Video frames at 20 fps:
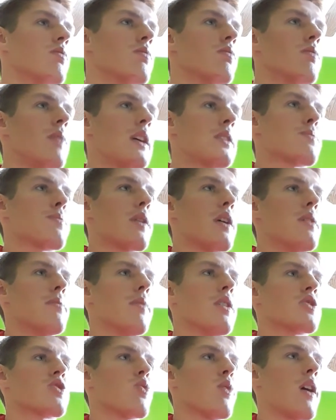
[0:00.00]
That's pretty
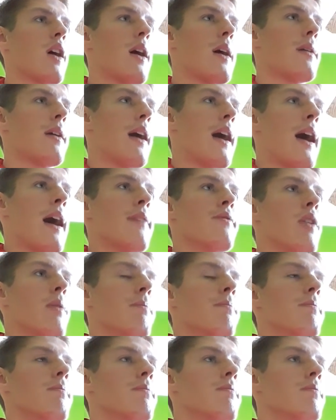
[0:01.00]
much where I have them.
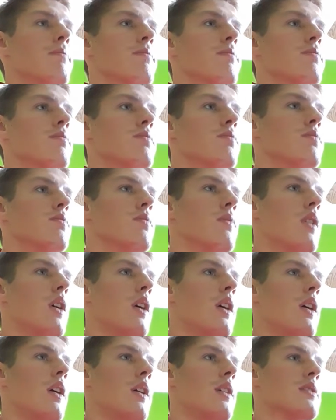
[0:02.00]

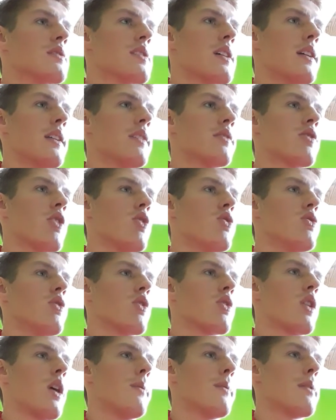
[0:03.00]
San Antonio
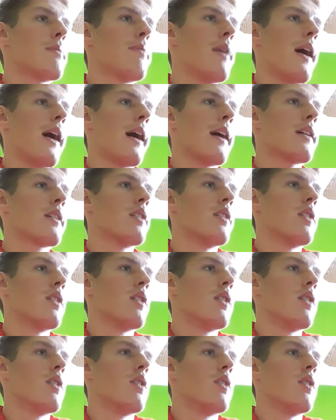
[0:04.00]
coming back,
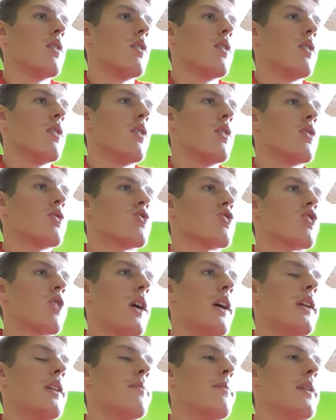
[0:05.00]

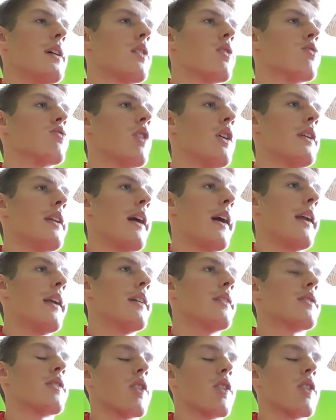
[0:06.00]
trying to make a run at it.